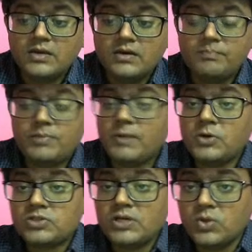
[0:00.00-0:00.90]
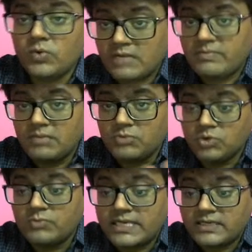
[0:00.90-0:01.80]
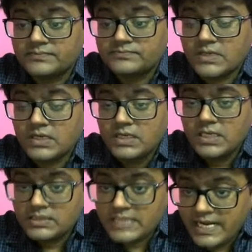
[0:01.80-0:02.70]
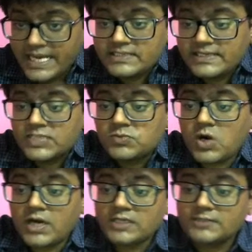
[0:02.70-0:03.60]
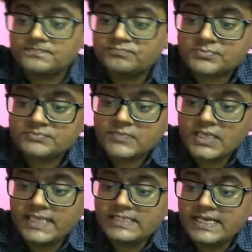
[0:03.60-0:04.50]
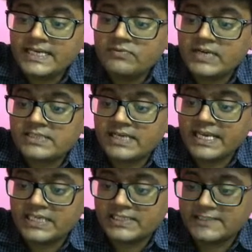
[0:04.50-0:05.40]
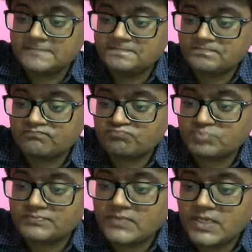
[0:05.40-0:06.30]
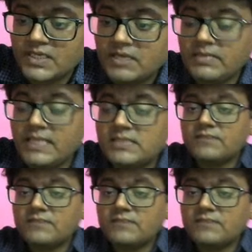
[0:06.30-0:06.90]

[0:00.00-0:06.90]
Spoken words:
proportional to 1 by mu, but the relation is what? It's an inverse relation. Means if